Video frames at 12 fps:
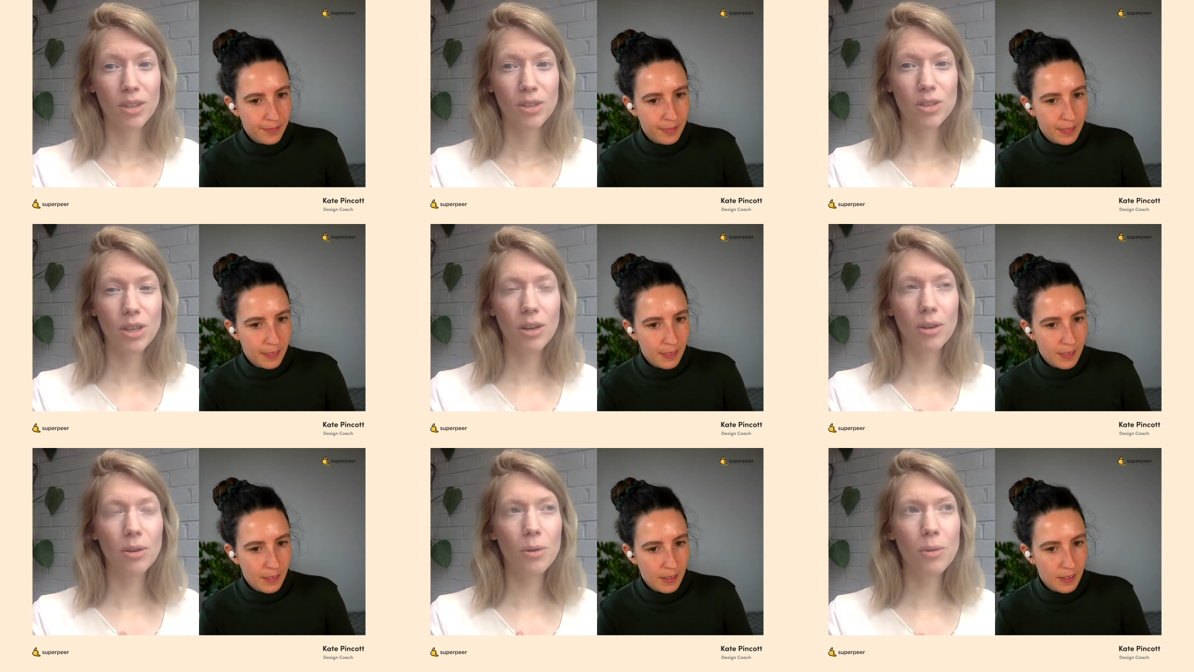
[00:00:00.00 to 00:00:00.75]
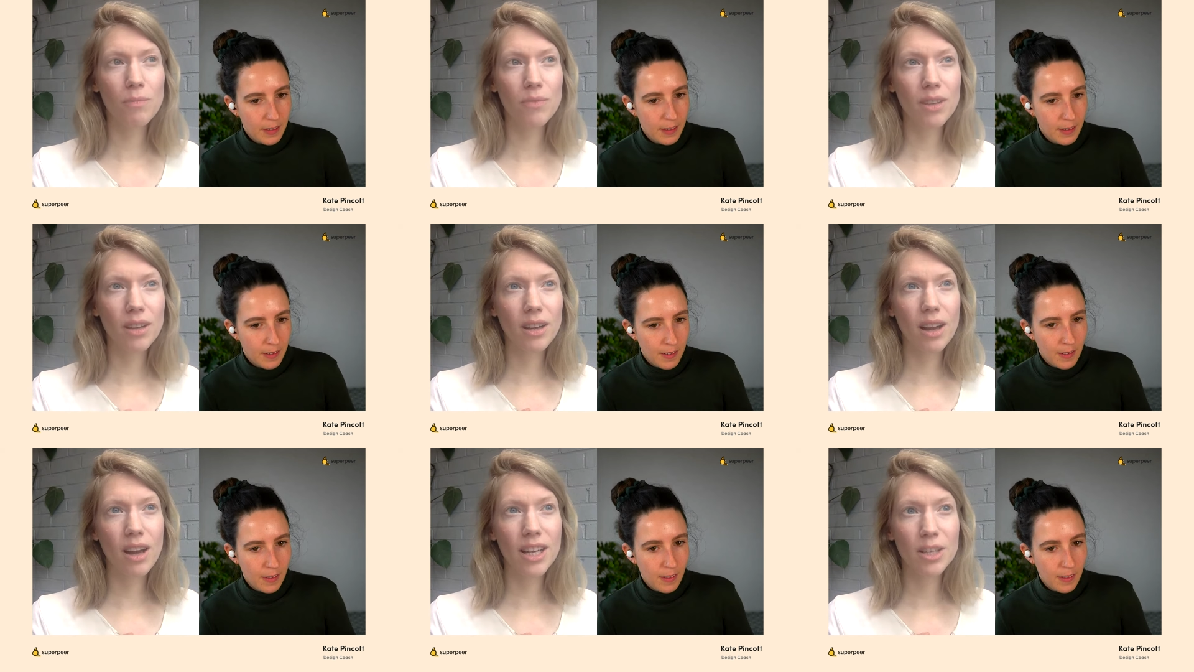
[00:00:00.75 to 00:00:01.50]
Speaker 1: So
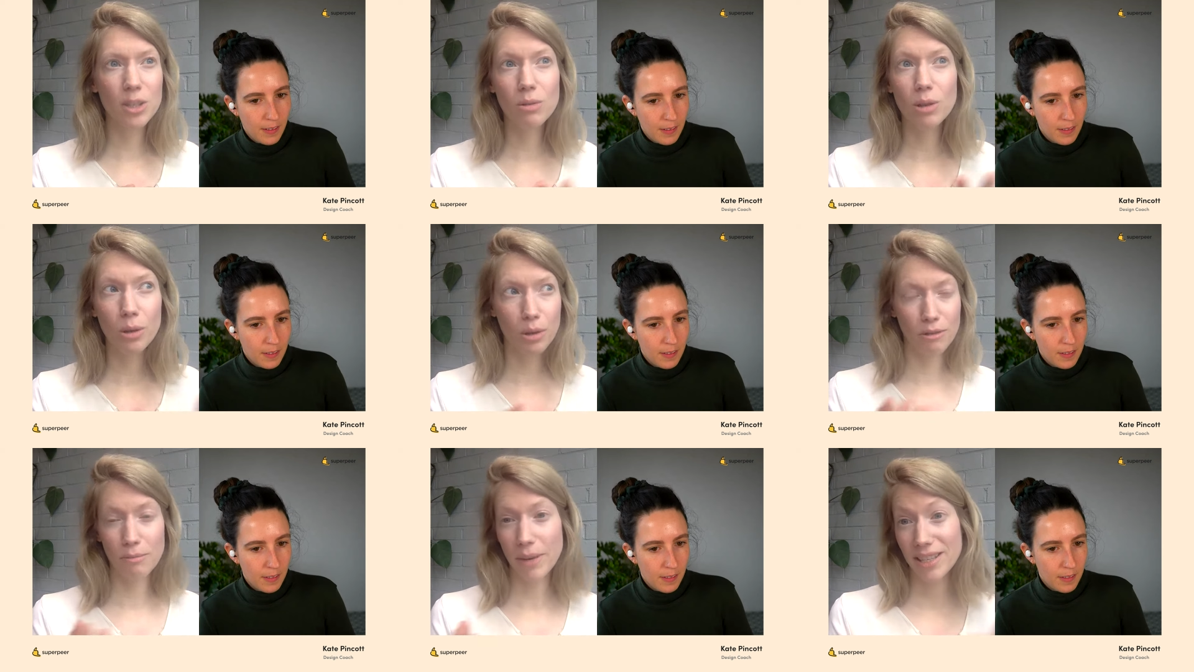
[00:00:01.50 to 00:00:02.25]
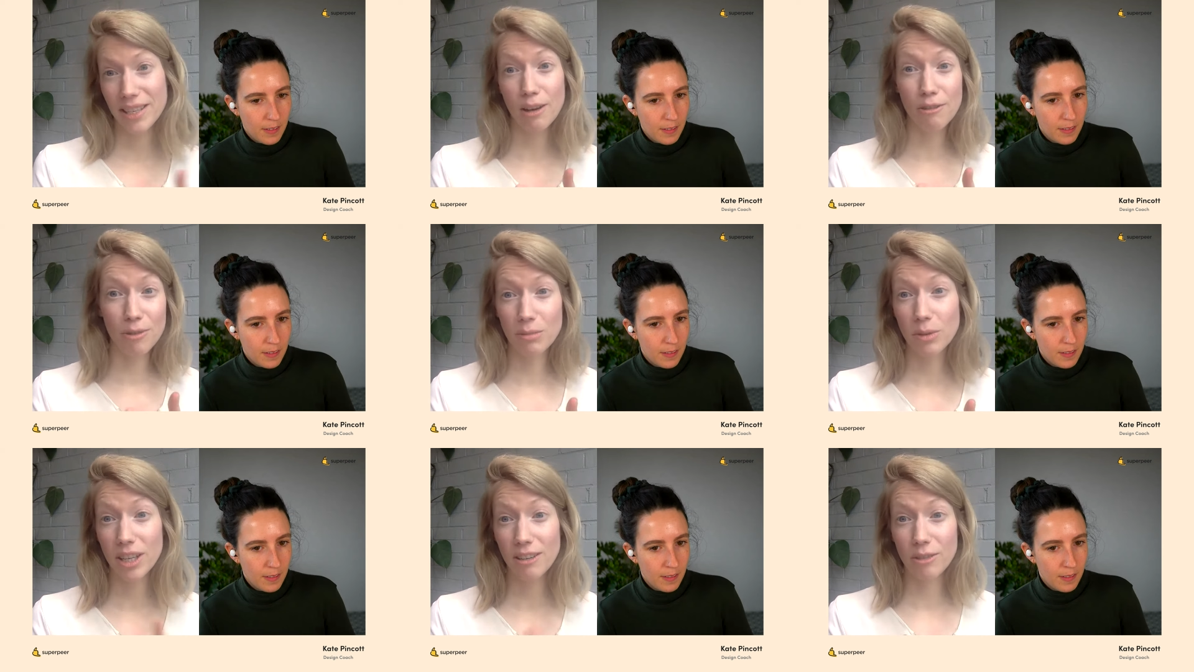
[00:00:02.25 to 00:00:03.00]
I do look for myself when
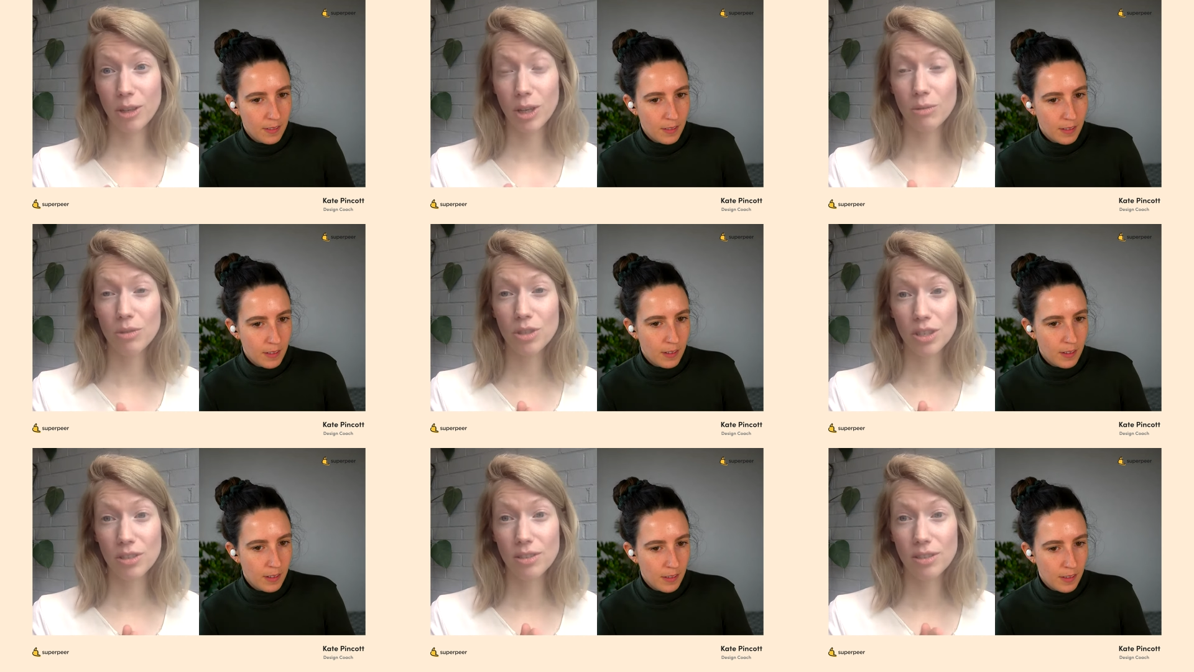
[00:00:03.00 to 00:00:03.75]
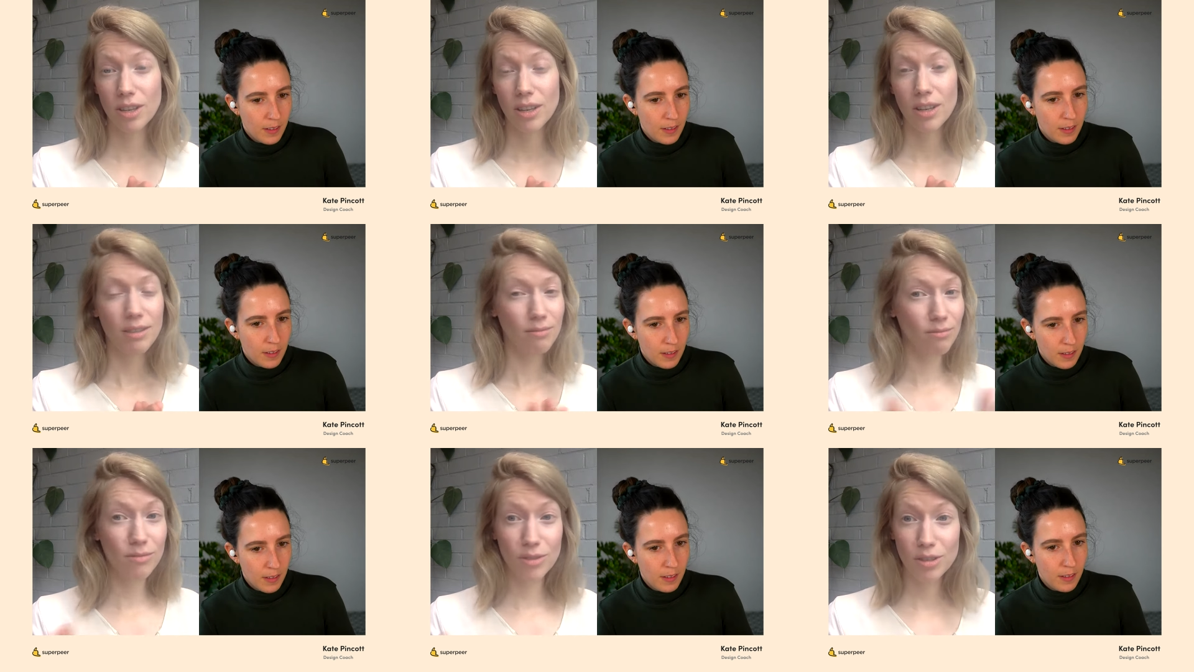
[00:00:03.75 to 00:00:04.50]
I'm looking for coaches
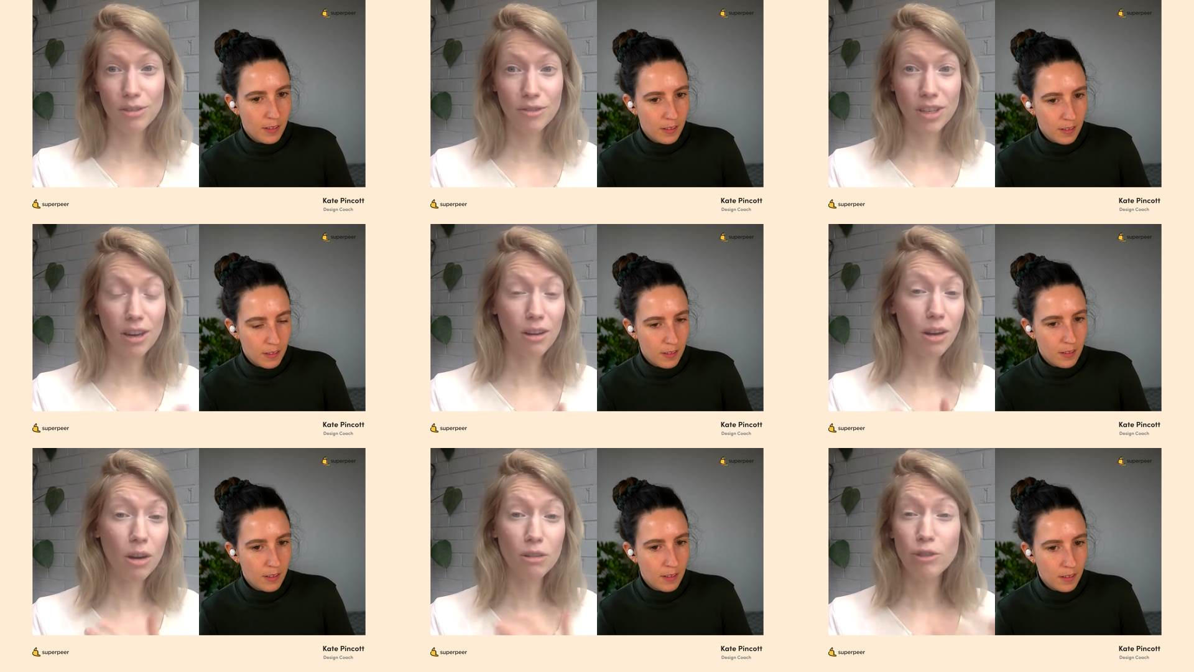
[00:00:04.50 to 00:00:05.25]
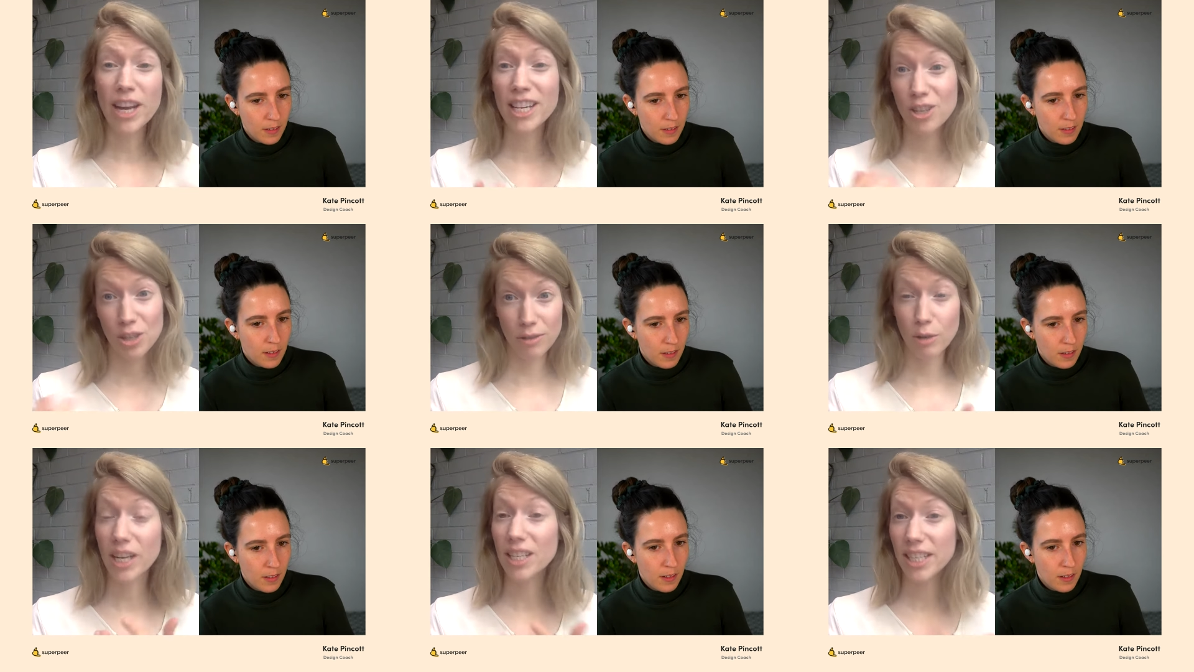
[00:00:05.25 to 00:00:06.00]
to uh, a range
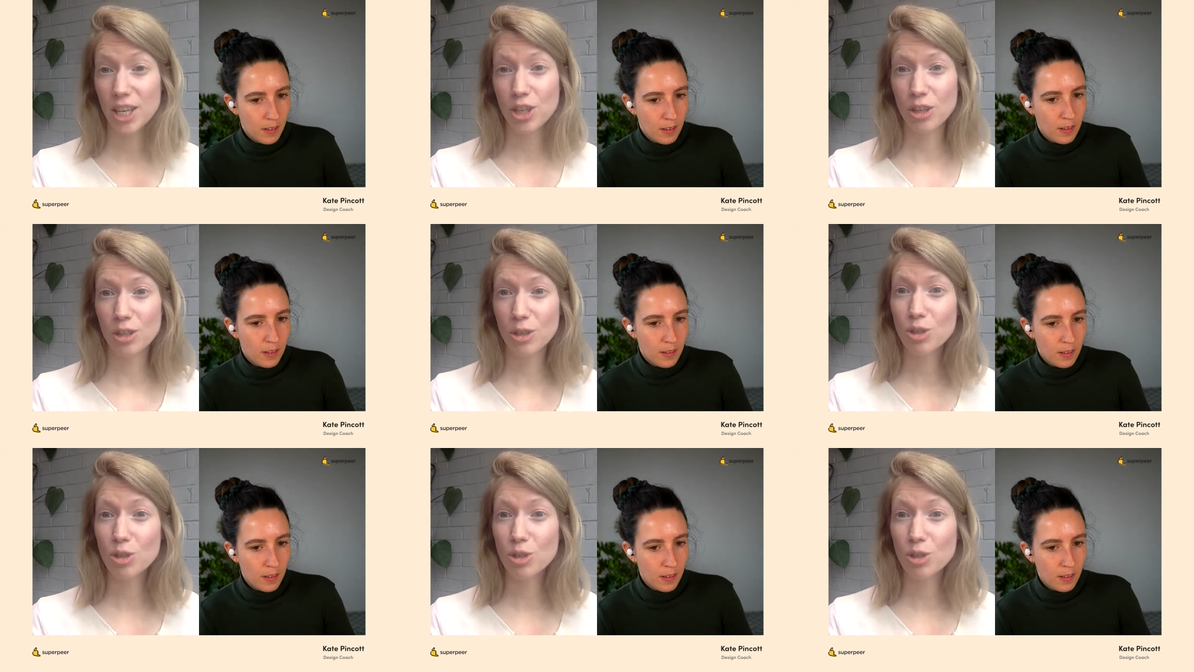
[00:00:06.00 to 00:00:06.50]
of accreditation.